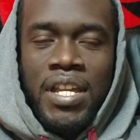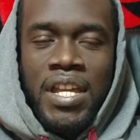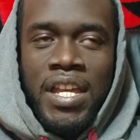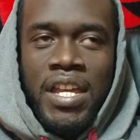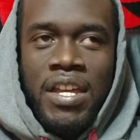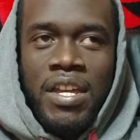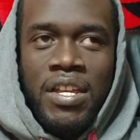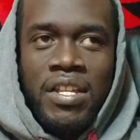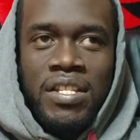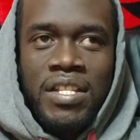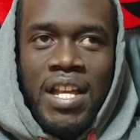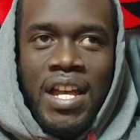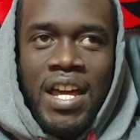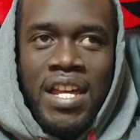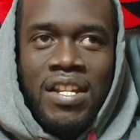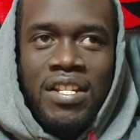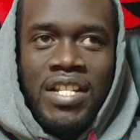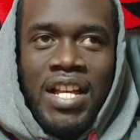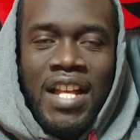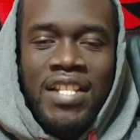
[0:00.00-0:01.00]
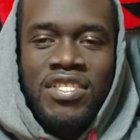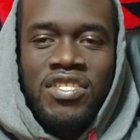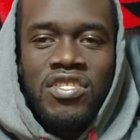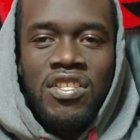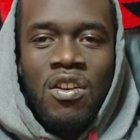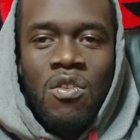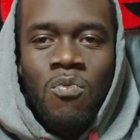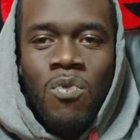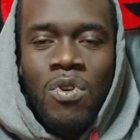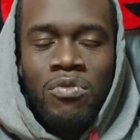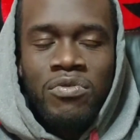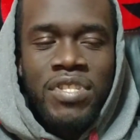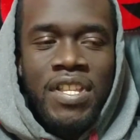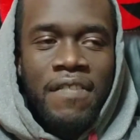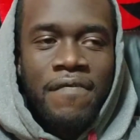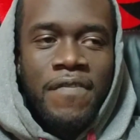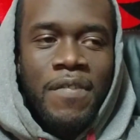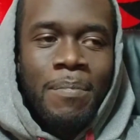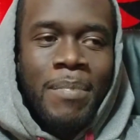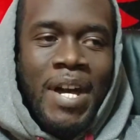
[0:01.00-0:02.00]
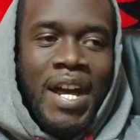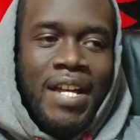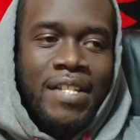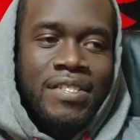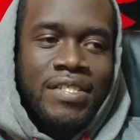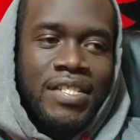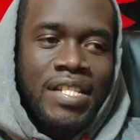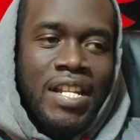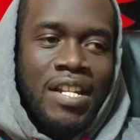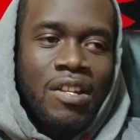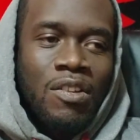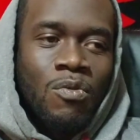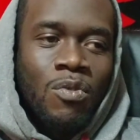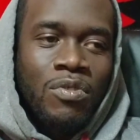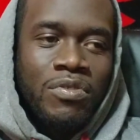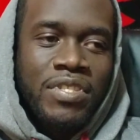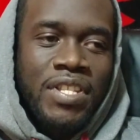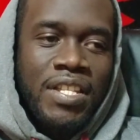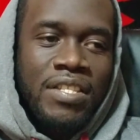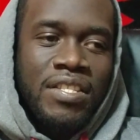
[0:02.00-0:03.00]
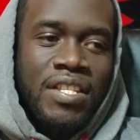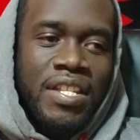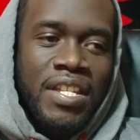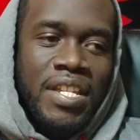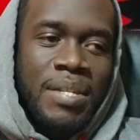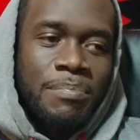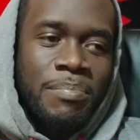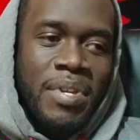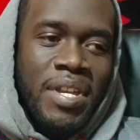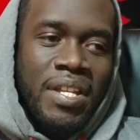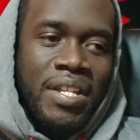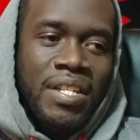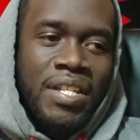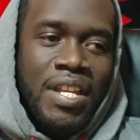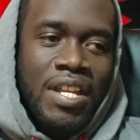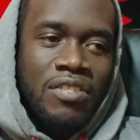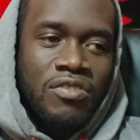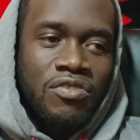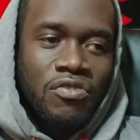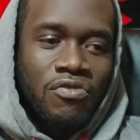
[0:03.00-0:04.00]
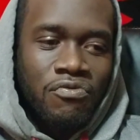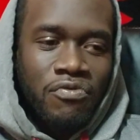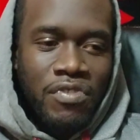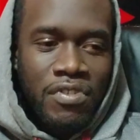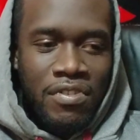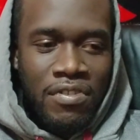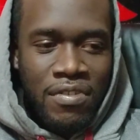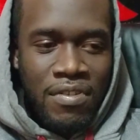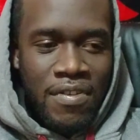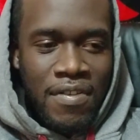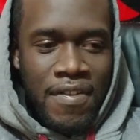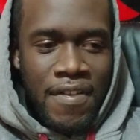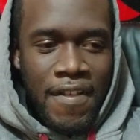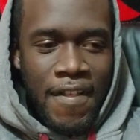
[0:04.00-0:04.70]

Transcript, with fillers: And I, I just don't want that for boxing. I don't want that to end Pacquiao's career.